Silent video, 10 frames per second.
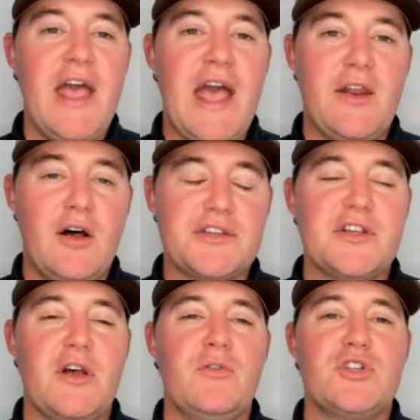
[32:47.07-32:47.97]
and
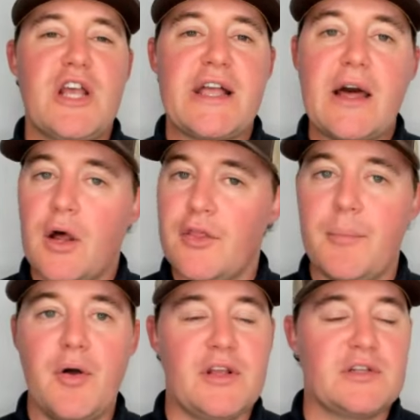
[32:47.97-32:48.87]
also check out
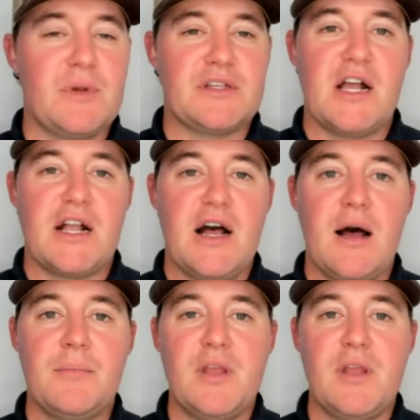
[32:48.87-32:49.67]
ontheponyexpress.com.